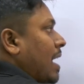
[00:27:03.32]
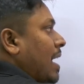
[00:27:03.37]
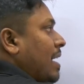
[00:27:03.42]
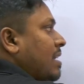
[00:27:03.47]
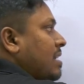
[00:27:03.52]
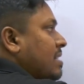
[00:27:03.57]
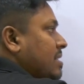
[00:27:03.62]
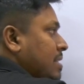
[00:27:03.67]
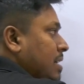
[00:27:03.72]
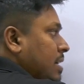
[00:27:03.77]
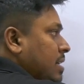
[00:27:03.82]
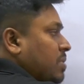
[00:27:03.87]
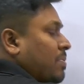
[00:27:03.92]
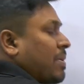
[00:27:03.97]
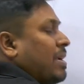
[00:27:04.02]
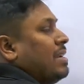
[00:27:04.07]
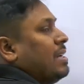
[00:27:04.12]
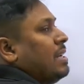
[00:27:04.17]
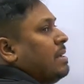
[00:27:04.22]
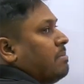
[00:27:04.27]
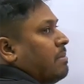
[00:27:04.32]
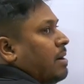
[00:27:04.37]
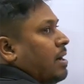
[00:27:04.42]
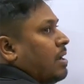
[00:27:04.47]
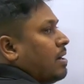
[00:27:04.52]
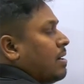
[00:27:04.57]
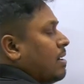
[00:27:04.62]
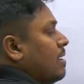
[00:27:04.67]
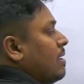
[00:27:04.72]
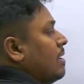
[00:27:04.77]
additional 20
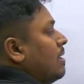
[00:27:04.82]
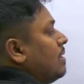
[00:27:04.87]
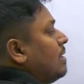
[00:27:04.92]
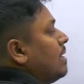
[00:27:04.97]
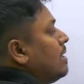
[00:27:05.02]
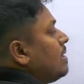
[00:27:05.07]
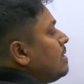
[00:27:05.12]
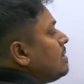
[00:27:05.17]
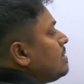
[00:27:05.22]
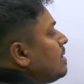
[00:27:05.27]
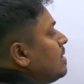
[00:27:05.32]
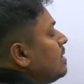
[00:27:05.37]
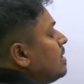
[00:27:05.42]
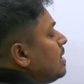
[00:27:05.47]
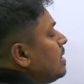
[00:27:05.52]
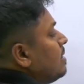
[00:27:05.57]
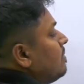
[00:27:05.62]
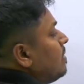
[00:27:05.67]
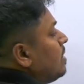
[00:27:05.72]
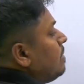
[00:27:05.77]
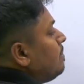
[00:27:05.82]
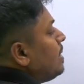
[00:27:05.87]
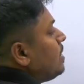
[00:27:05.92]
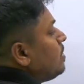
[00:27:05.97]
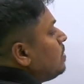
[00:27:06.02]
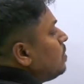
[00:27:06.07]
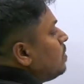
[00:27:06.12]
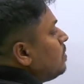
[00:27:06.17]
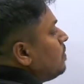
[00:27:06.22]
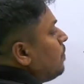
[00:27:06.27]
mark, then resultant will be
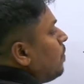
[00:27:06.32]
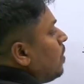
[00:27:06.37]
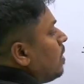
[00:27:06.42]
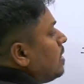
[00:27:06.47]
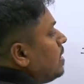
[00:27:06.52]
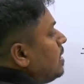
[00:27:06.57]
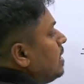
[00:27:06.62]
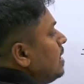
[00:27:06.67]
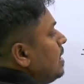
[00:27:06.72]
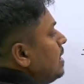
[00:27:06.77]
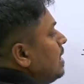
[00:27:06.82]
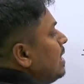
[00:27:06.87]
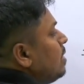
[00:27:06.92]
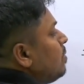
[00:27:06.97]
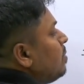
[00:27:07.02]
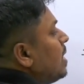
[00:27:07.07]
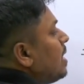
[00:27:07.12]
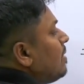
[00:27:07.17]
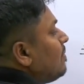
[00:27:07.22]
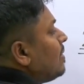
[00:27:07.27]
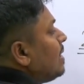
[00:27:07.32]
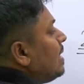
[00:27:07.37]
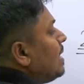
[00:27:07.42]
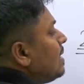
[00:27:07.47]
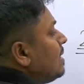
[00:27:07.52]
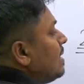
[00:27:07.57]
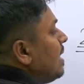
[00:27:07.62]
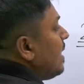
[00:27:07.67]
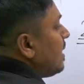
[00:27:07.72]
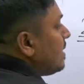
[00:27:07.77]
240. He would have
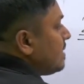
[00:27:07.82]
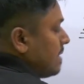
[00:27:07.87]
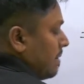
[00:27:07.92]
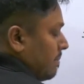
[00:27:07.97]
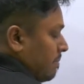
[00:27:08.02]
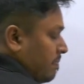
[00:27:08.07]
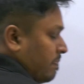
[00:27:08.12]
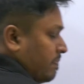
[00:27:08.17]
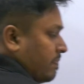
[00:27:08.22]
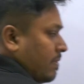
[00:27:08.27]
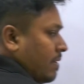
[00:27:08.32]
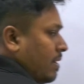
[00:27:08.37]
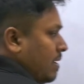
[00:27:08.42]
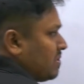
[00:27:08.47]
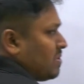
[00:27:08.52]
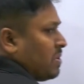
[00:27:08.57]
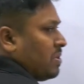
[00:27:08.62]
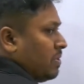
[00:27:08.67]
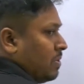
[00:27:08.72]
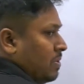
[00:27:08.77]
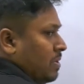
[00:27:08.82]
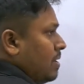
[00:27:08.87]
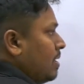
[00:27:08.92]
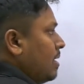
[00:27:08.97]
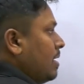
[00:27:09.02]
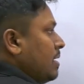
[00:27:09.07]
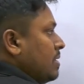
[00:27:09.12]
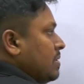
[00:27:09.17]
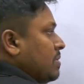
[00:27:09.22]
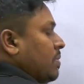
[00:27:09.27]
cleared the exam. Yes or no?
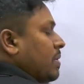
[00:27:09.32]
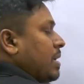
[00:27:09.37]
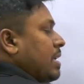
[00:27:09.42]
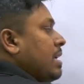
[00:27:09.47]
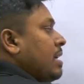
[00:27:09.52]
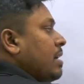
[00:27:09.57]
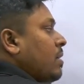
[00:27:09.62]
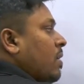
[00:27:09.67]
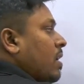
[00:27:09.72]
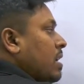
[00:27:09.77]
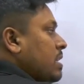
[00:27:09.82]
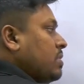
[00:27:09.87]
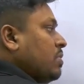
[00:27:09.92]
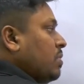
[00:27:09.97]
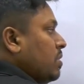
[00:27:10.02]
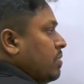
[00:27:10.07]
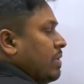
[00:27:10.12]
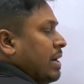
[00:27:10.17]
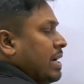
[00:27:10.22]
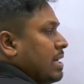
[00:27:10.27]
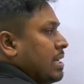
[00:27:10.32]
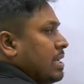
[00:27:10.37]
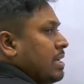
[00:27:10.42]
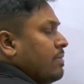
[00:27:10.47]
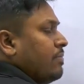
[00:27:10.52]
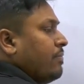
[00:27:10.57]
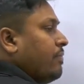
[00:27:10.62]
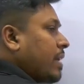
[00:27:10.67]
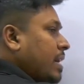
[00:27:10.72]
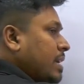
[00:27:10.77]
So he got 220,
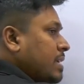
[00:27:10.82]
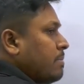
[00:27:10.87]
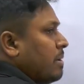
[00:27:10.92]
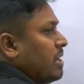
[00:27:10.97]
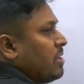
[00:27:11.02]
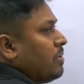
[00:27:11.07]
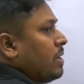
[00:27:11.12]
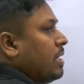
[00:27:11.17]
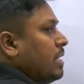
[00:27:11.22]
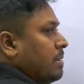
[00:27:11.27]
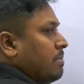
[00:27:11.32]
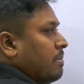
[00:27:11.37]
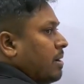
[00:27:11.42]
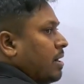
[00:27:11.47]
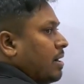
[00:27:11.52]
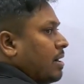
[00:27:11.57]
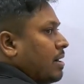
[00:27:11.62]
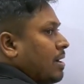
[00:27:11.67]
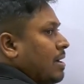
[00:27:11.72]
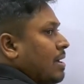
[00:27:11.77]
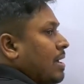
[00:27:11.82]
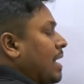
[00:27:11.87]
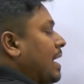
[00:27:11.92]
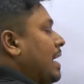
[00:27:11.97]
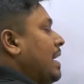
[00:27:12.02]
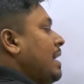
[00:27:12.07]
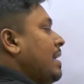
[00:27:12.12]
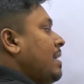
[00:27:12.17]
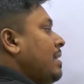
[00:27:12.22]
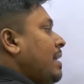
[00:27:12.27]
failed by 20 mark.
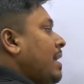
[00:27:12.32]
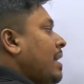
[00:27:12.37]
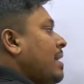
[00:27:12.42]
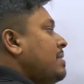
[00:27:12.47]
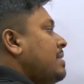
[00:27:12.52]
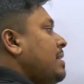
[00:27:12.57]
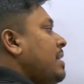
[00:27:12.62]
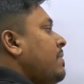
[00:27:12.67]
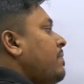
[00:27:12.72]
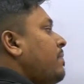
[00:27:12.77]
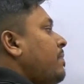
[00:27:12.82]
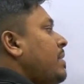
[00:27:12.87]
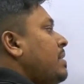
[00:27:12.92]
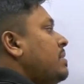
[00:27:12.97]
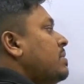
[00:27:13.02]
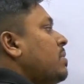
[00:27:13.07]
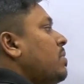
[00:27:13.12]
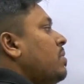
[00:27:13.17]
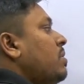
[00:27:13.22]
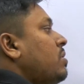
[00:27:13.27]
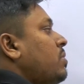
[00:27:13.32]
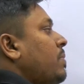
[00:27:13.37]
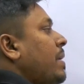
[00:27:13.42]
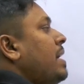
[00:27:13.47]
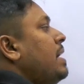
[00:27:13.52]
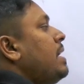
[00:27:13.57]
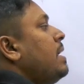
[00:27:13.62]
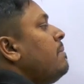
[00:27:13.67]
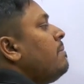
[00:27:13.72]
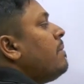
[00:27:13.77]
In case if he score
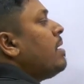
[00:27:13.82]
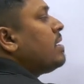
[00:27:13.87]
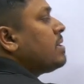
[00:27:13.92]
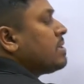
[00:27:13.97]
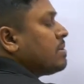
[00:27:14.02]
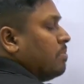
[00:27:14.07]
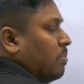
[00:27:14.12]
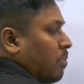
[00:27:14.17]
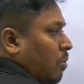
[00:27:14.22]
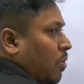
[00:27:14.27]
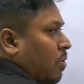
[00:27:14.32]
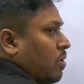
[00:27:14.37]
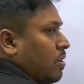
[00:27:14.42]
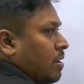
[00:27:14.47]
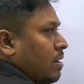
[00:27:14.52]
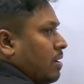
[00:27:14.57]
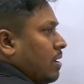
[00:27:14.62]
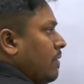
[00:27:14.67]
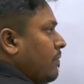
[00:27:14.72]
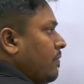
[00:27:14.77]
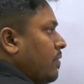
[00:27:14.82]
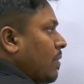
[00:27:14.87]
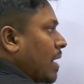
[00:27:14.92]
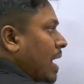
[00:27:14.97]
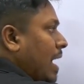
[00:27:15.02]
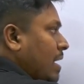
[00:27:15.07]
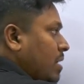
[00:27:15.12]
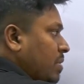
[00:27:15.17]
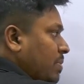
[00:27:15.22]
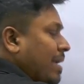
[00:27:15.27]
20 marks more, if you
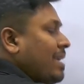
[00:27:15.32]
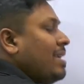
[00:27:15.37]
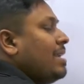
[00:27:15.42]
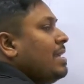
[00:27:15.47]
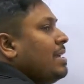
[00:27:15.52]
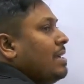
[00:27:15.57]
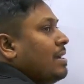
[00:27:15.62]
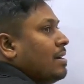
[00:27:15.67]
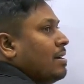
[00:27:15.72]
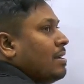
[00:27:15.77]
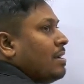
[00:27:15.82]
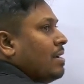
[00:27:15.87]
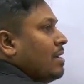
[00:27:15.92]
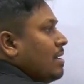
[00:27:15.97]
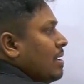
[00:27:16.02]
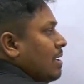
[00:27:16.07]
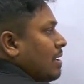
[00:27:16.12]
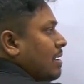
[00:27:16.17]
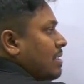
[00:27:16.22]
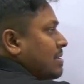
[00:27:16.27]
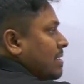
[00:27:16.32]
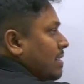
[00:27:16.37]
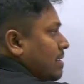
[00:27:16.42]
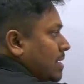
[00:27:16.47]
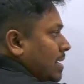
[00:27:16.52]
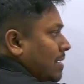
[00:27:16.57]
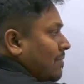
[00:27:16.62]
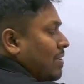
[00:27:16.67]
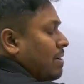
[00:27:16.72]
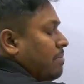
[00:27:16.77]
add 20 here,
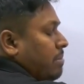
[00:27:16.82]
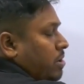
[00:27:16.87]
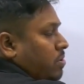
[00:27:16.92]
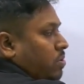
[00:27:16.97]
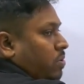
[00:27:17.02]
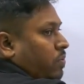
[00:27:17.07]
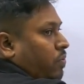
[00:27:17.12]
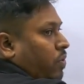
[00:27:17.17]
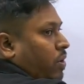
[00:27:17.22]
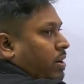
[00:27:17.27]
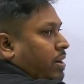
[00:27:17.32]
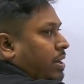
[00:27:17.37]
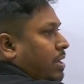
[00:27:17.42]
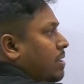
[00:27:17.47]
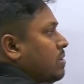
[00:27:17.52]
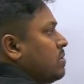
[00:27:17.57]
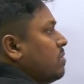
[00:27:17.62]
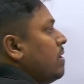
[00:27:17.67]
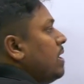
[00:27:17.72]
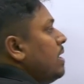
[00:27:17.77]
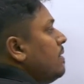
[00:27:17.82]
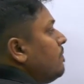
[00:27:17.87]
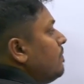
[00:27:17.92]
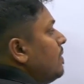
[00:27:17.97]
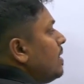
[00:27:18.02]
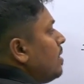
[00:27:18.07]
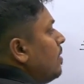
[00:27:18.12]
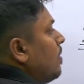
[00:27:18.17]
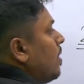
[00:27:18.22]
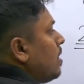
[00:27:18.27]
resultant will be 240. So if
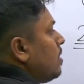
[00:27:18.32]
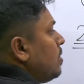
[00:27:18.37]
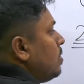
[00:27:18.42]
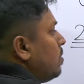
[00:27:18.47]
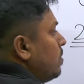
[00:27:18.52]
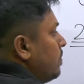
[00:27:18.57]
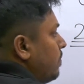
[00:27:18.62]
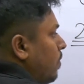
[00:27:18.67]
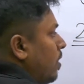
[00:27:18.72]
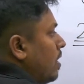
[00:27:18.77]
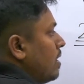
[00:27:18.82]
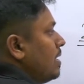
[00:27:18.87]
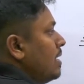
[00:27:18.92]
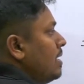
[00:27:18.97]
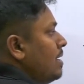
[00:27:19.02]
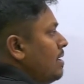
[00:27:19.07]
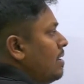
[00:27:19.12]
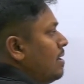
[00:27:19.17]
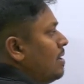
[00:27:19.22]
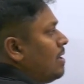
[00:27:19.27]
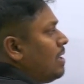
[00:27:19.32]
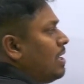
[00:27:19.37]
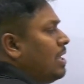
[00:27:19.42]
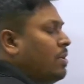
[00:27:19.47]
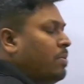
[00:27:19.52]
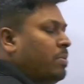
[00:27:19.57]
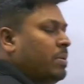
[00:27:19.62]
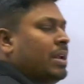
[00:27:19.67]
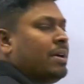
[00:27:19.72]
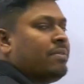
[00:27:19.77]
he got 240,
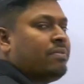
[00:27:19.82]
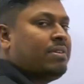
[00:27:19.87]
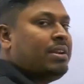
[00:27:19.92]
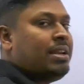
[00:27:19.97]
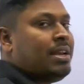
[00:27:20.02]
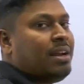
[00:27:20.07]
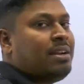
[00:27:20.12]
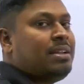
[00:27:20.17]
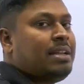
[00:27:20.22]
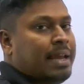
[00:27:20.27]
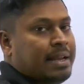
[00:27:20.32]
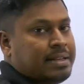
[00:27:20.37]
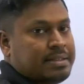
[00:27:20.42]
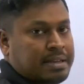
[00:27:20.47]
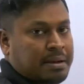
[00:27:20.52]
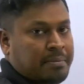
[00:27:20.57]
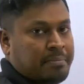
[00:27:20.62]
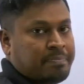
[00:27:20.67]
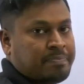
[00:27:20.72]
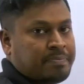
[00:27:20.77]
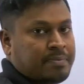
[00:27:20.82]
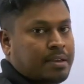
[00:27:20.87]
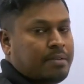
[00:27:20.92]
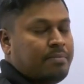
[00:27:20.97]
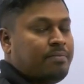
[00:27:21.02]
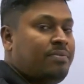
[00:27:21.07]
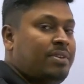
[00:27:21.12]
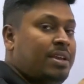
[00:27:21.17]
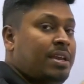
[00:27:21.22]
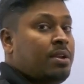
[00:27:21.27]
he would have cleared the exam.
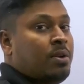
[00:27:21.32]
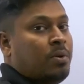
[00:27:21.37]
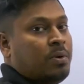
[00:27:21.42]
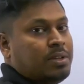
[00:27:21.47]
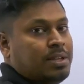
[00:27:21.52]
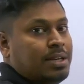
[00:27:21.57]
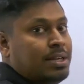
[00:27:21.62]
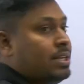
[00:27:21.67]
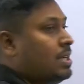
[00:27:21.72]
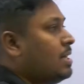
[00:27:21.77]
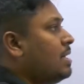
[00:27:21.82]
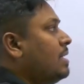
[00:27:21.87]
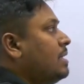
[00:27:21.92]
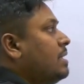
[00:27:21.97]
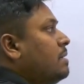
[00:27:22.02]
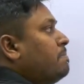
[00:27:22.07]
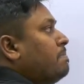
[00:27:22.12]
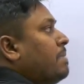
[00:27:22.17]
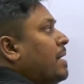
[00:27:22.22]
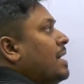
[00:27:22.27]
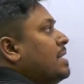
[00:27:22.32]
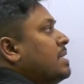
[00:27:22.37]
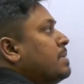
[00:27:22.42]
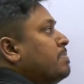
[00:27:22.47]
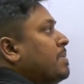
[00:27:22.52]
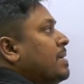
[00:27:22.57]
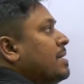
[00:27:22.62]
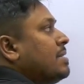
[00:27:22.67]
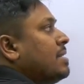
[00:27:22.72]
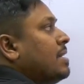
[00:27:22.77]
We know that the pass
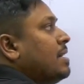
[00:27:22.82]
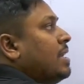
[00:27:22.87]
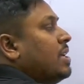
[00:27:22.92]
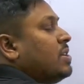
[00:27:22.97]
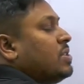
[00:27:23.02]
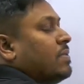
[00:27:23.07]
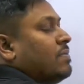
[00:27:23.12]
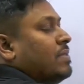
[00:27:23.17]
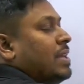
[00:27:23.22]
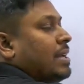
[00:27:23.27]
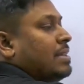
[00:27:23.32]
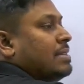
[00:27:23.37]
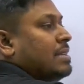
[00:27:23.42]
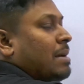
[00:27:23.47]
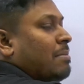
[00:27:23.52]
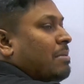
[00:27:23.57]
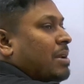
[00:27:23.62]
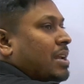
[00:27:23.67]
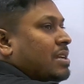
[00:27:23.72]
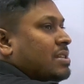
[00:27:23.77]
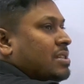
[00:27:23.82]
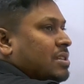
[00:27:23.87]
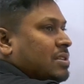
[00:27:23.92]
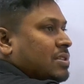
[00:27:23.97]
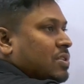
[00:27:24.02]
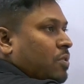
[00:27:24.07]
percentage of the examination is